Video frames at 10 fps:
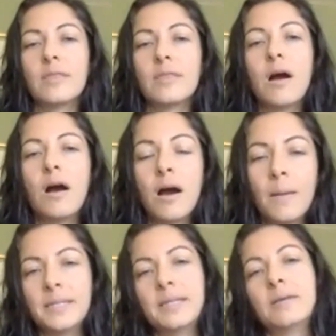
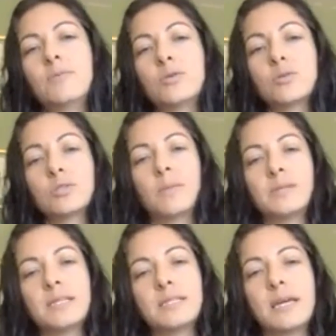The most
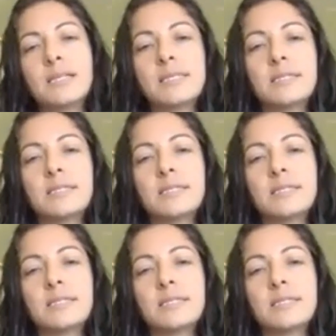common signs and